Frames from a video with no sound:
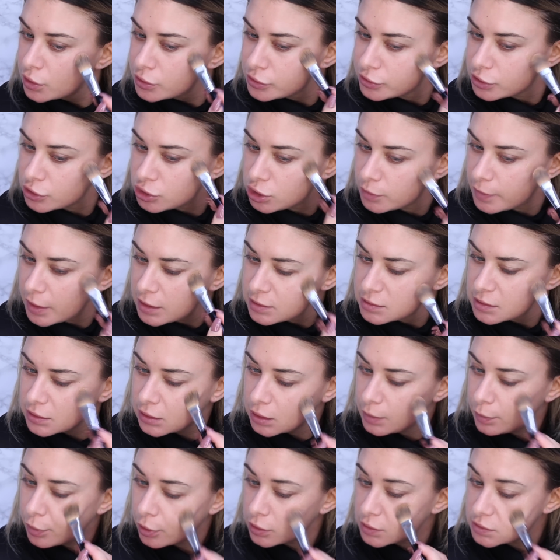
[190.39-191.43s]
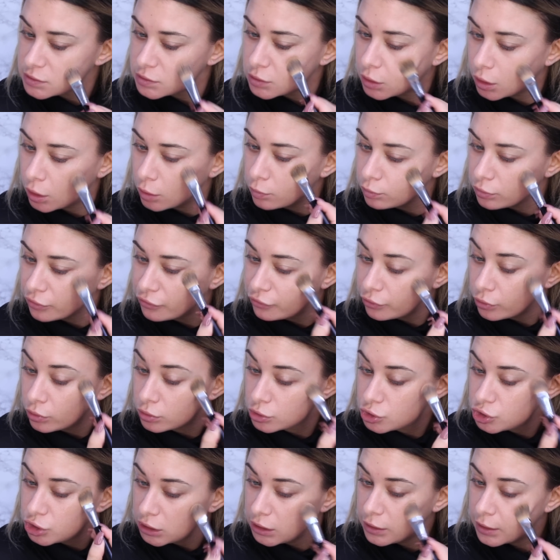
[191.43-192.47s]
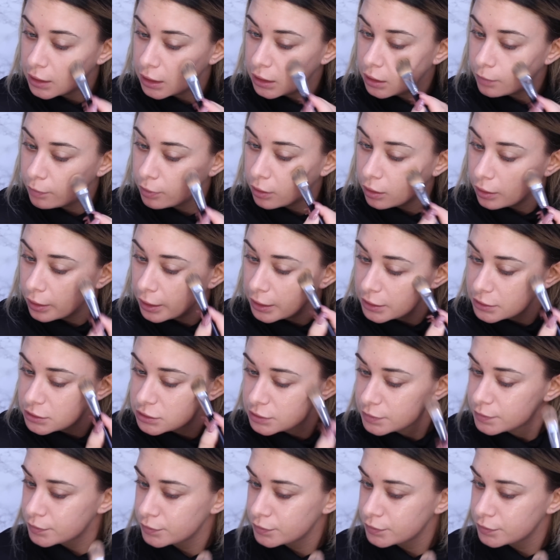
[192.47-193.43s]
So she basically put this on before she then applied